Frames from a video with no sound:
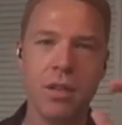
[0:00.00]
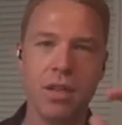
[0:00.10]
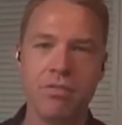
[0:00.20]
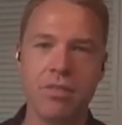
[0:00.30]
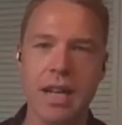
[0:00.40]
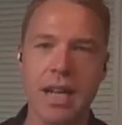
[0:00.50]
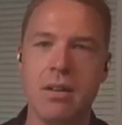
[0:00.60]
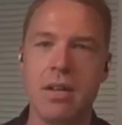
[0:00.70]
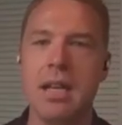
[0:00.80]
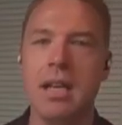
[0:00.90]
You can fill it
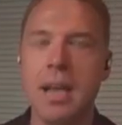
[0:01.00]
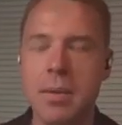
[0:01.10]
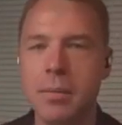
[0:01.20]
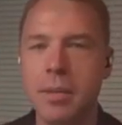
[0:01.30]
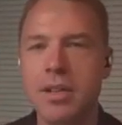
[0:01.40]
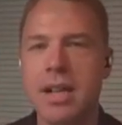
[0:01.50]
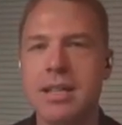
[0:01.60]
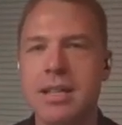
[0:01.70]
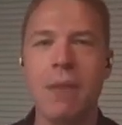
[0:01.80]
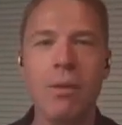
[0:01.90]
out, name me the email address.
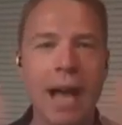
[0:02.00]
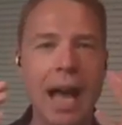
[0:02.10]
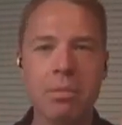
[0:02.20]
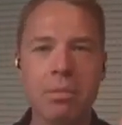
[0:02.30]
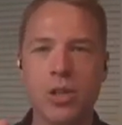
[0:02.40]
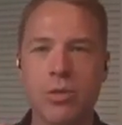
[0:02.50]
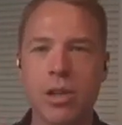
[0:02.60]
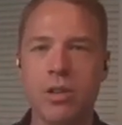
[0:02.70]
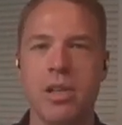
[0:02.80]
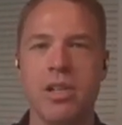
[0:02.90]
I will happily
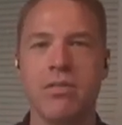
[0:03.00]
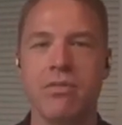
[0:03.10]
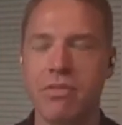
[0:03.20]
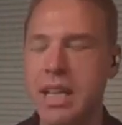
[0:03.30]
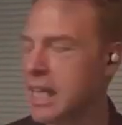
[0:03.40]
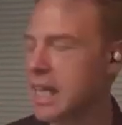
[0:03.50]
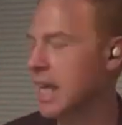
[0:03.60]
shred your pitch for free.